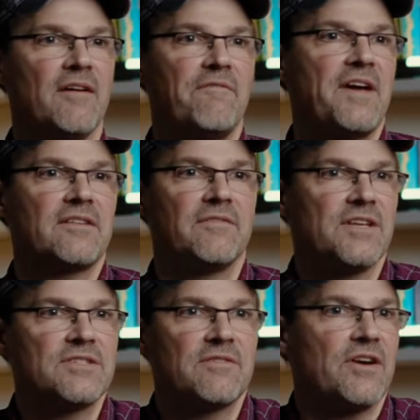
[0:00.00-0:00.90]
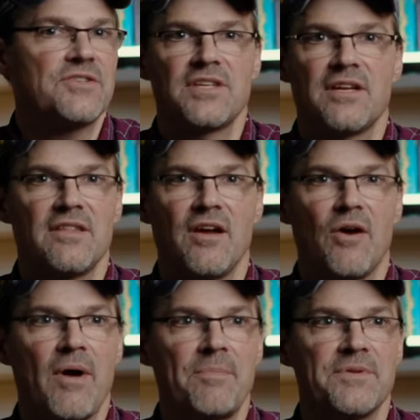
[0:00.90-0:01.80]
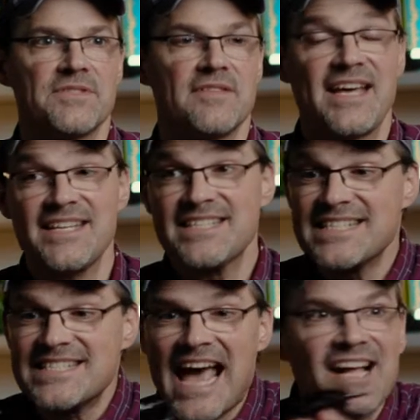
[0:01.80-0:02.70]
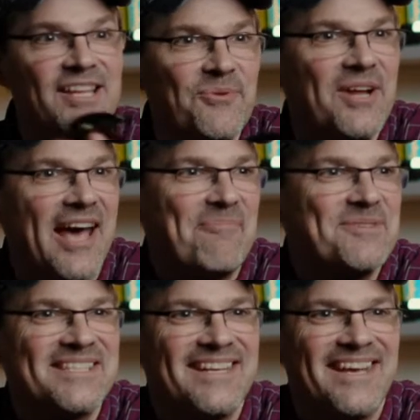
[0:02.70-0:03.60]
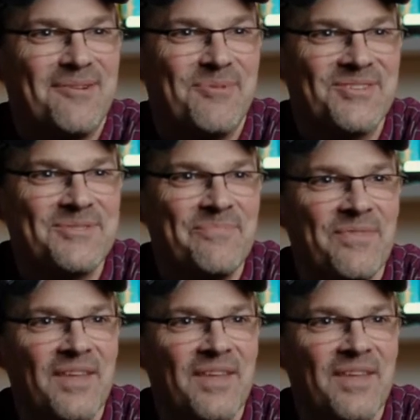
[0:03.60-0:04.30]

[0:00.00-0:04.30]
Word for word: the effectiveness of our state-of-the-art weapons. And that is exactly what happens in animals.